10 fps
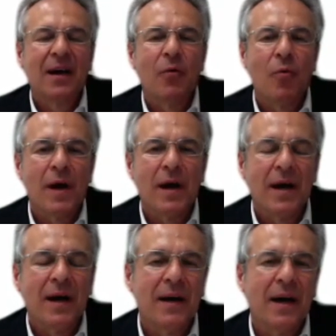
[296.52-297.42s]

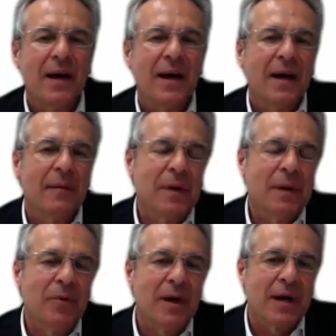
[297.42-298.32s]
where
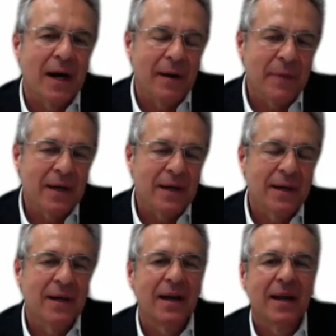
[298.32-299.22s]
people are coming,
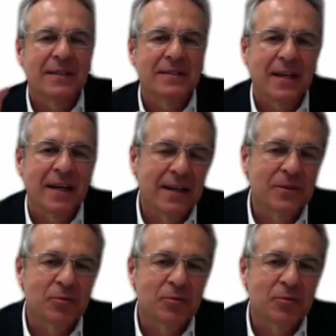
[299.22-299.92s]
let's say,